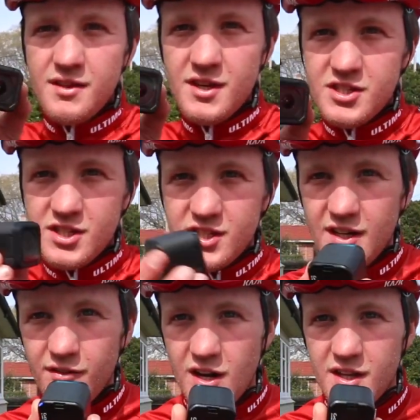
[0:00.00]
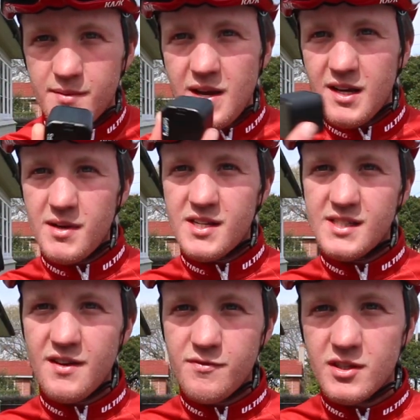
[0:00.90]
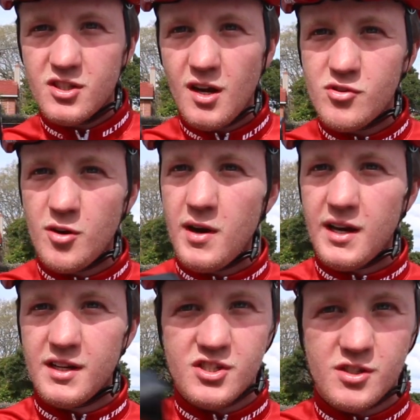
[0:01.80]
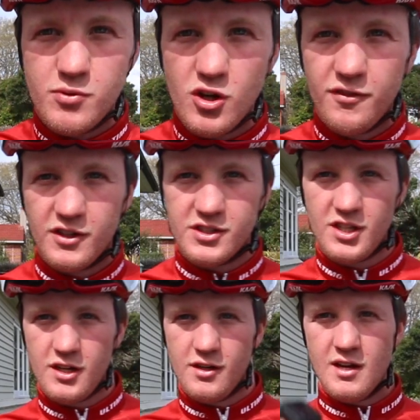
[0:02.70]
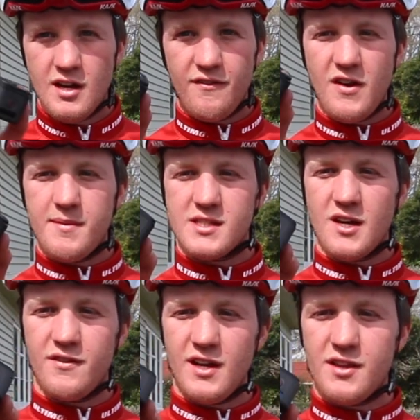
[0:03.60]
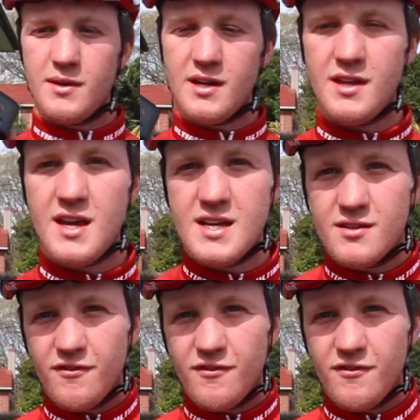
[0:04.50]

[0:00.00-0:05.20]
this just sitting right at the back of my seat for my time trial bike, and it's just perfect. So I found myself another one of these,